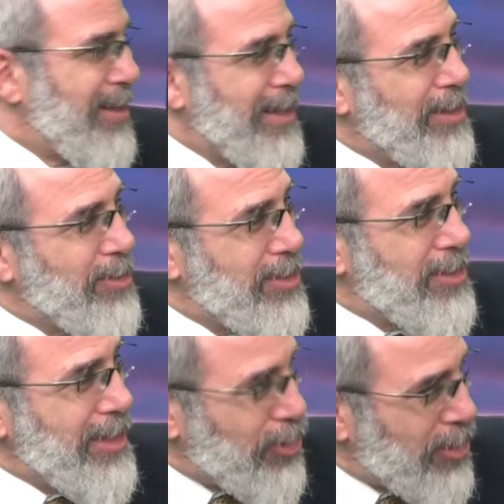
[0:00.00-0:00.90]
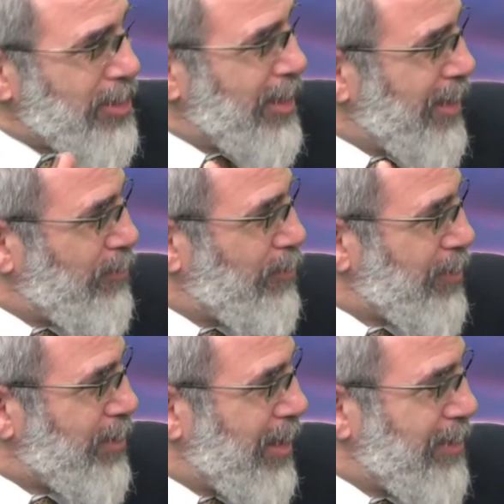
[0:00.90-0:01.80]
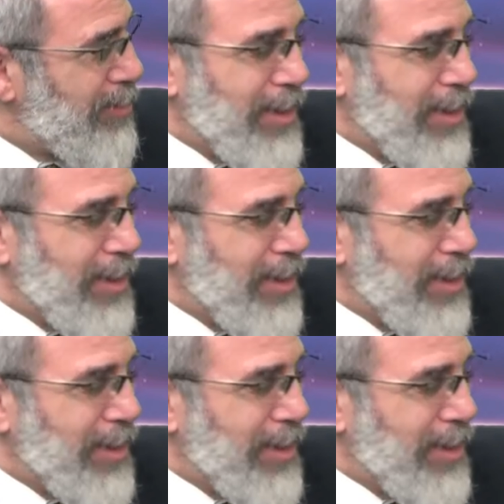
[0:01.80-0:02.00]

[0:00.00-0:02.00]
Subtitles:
And I was teaching skiing full-time.